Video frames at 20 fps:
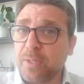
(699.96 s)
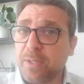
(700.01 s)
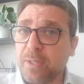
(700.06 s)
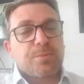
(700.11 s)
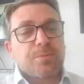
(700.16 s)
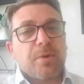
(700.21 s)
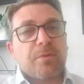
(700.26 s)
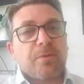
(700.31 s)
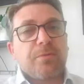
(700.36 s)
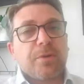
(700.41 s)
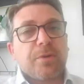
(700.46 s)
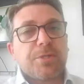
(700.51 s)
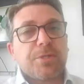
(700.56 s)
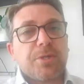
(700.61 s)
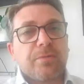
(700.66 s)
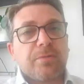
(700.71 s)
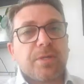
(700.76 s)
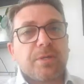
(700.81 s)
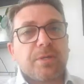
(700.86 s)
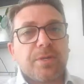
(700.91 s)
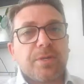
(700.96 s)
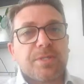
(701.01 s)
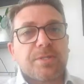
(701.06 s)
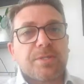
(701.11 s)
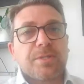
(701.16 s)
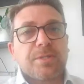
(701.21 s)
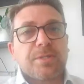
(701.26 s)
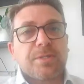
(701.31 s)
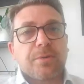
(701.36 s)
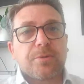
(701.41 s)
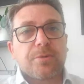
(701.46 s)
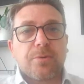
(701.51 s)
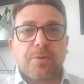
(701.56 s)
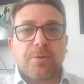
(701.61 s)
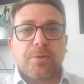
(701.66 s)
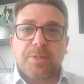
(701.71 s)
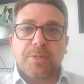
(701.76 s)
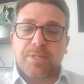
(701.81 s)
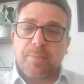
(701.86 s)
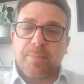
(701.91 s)
Just by virtue of increasing
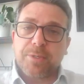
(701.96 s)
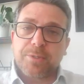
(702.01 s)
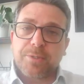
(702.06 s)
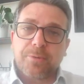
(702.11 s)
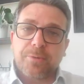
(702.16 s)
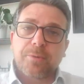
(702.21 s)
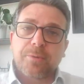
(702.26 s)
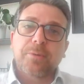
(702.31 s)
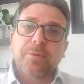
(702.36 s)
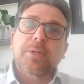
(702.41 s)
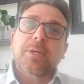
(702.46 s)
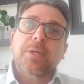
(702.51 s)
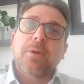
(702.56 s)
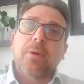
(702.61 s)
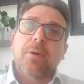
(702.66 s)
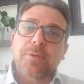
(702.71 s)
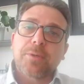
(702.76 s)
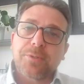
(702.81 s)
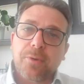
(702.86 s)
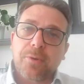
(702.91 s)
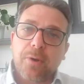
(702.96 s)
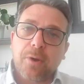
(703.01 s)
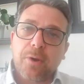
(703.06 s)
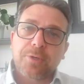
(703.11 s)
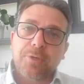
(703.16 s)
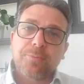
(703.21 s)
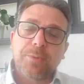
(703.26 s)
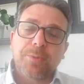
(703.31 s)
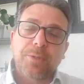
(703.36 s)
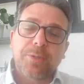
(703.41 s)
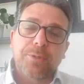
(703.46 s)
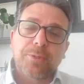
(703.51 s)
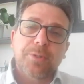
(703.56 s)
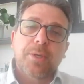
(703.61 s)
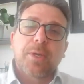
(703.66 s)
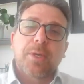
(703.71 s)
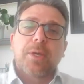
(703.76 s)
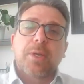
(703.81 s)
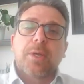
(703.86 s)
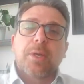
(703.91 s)
serotonin, as I mentioned earlier, can also contribute
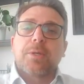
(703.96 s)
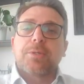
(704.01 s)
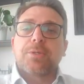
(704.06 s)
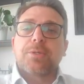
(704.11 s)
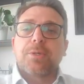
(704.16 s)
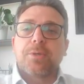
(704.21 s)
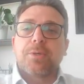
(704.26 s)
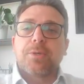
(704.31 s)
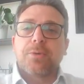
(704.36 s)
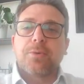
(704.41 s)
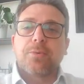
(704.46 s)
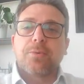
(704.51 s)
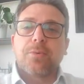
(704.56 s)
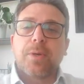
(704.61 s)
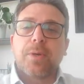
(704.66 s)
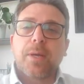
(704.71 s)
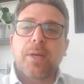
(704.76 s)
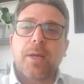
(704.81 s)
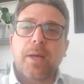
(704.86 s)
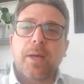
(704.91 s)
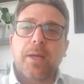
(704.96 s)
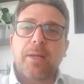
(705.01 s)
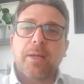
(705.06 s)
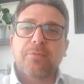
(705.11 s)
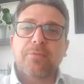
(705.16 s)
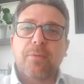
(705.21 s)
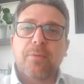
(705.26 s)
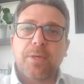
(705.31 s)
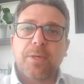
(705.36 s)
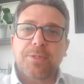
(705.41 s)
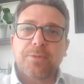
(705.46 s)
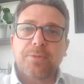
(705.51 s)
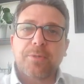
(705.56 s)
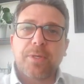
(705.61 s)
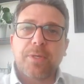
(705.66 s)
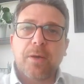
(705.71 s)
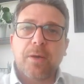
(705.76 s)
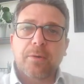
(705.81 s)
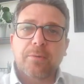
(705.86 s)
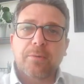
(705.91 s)
to inflammation in
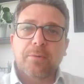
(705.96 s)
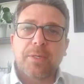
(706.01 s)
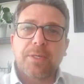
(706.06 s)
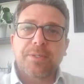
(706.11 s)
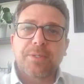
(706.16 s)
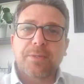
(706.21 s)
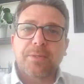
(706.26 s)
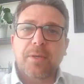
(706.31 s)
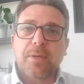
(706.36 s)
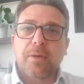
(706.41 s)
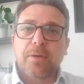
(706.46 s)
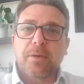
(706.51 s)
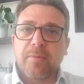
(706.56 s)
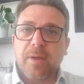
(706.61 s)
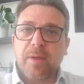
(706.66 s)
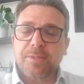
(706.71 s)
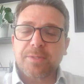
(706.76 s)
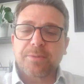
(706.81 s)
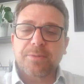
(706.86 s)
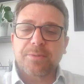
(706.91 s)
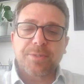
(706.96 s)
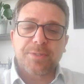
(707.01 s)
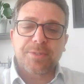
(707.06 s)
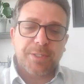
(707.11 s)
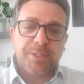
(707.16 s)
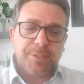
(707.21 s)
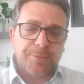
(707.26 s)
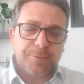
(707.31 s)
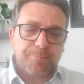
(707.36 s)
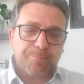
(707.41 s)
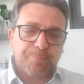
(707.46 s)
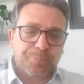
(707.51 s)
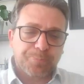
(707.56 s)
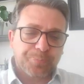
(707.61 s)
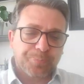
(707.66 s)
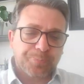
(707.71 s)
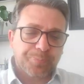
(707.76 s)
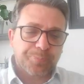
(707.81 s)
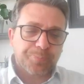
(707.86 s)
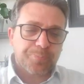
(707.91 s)
the arteries and cardiovascular disease.
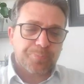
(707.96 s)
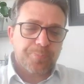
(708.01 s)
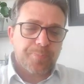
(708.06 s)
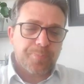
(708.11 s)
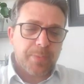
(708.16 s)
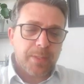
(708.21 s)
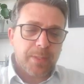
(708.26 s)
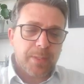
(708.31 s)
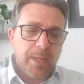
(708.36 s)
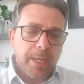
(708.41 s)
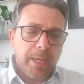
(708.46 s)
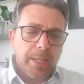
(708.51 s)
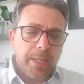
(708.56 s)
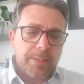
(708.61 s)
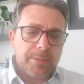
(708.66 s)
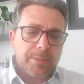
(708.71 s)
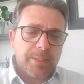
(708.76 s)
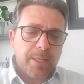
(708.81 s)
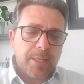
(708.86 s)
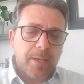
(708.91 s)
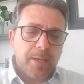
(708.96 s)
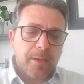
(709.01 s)
And